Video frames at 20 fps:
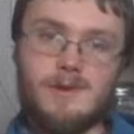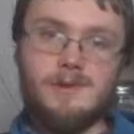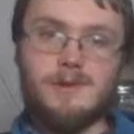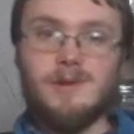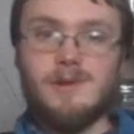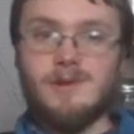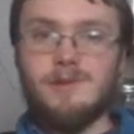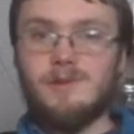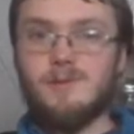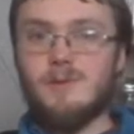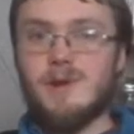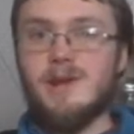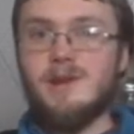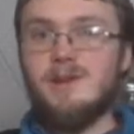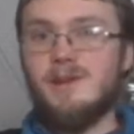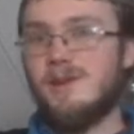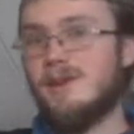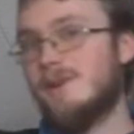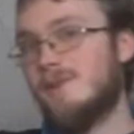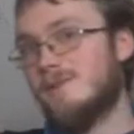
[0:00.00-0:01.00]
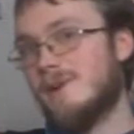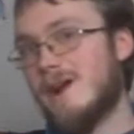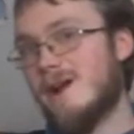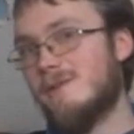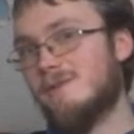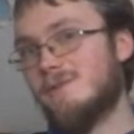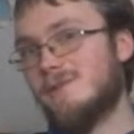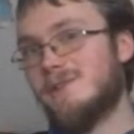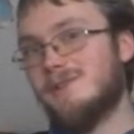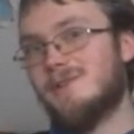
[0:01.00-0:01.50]
There is a way to get
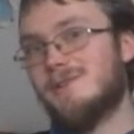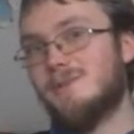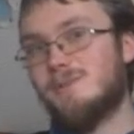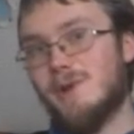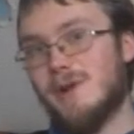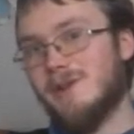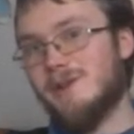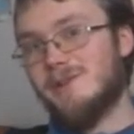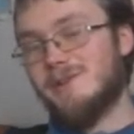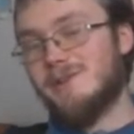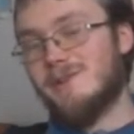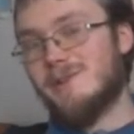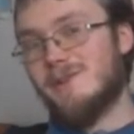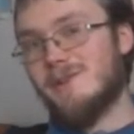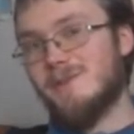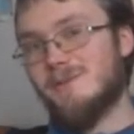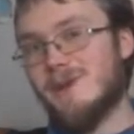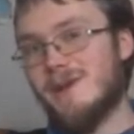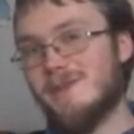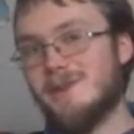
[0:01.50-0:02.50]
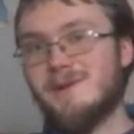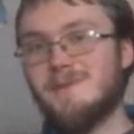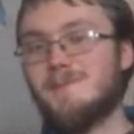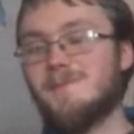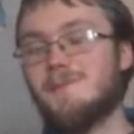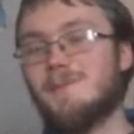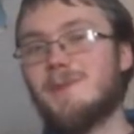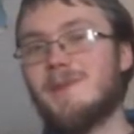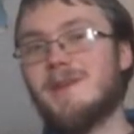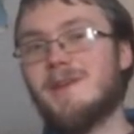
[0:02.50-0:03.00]
around this dependence on the weather,
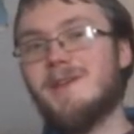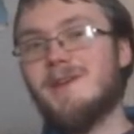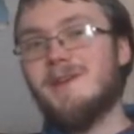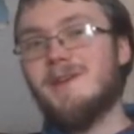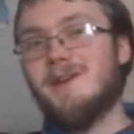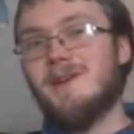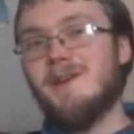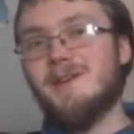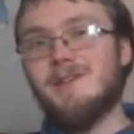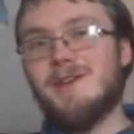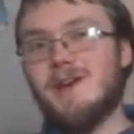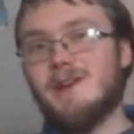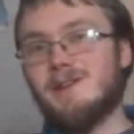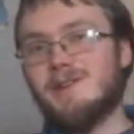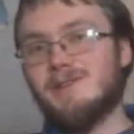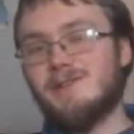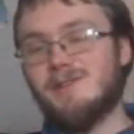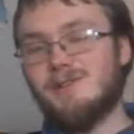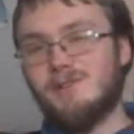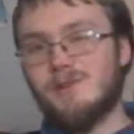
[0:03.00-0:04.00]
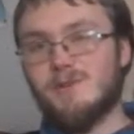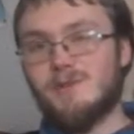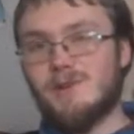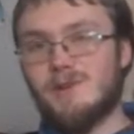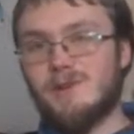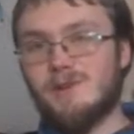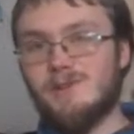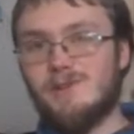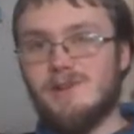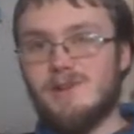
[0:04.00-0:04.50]
and that is to soak
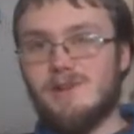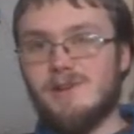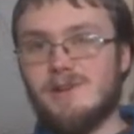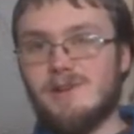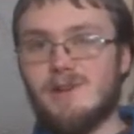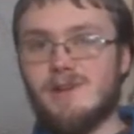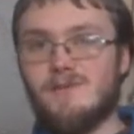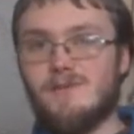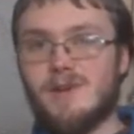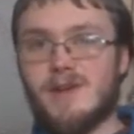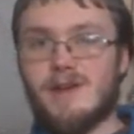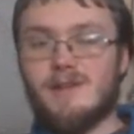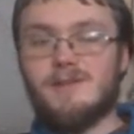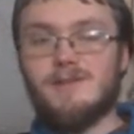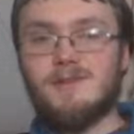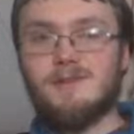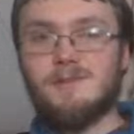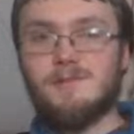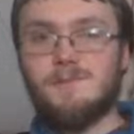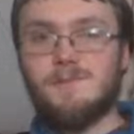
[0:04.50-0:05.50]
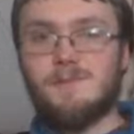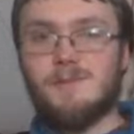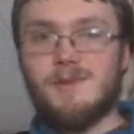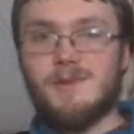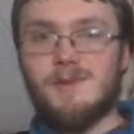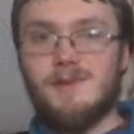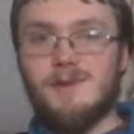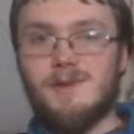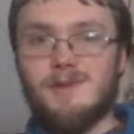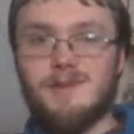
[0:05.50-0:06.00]
your seed in advance.
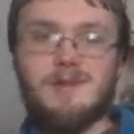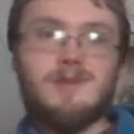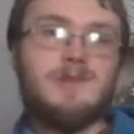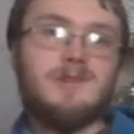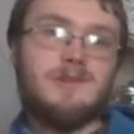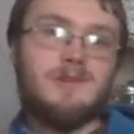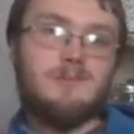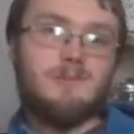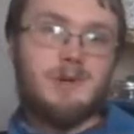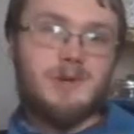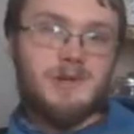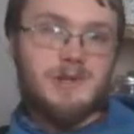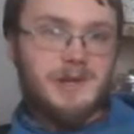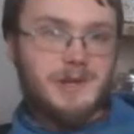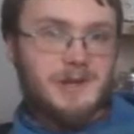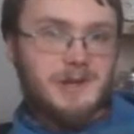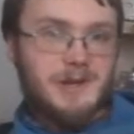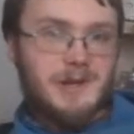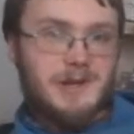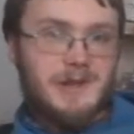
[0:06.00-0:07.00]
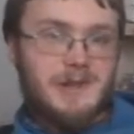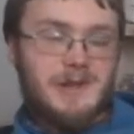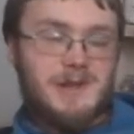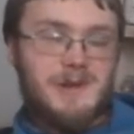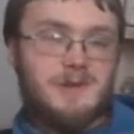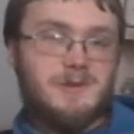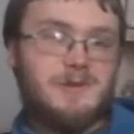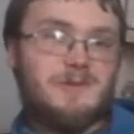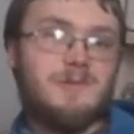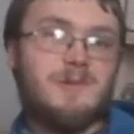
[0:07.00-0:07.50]
This is a particularly
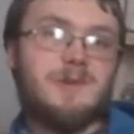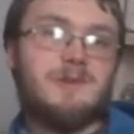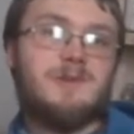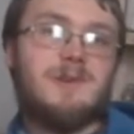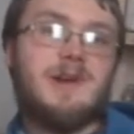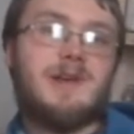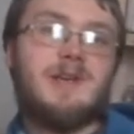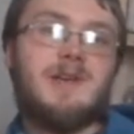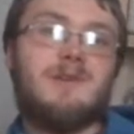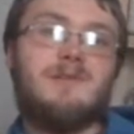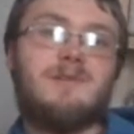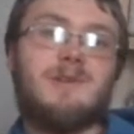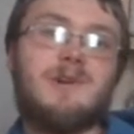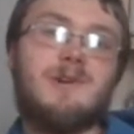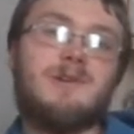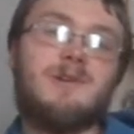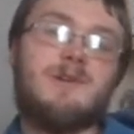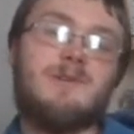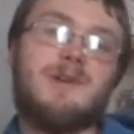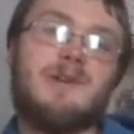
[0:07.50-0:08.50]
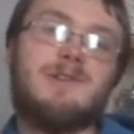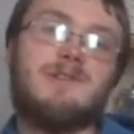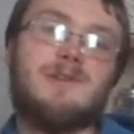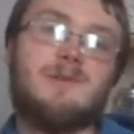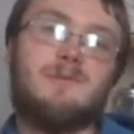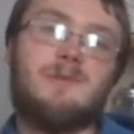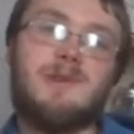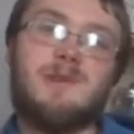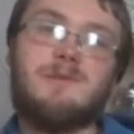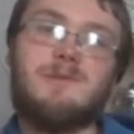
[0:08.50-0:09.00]
useful trick if you're growing
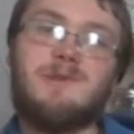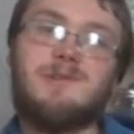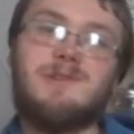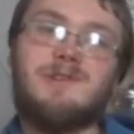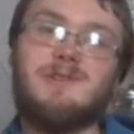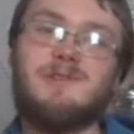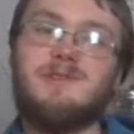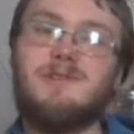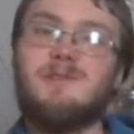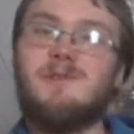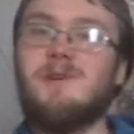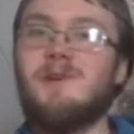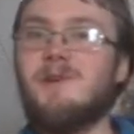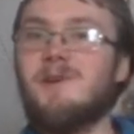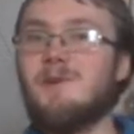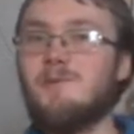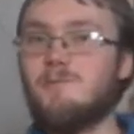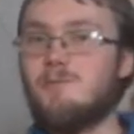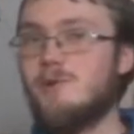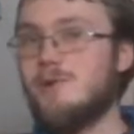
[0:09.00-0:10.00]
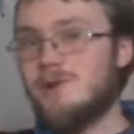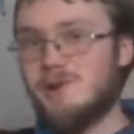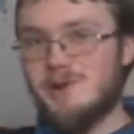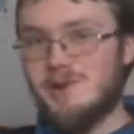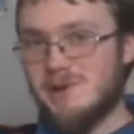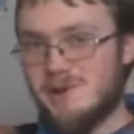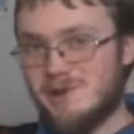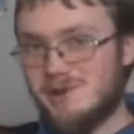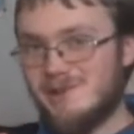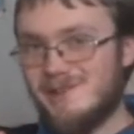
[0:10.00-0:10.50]
something which is
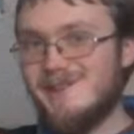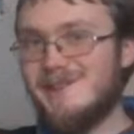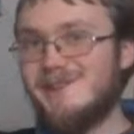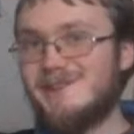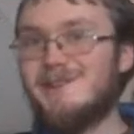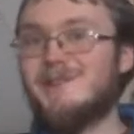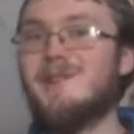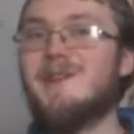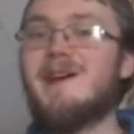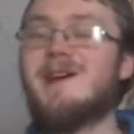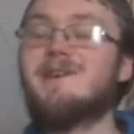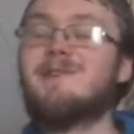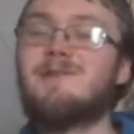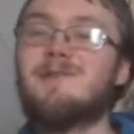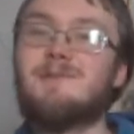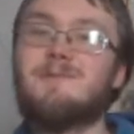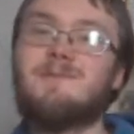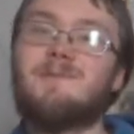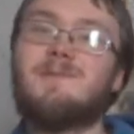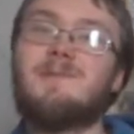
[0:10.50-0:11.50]
pushing your season length.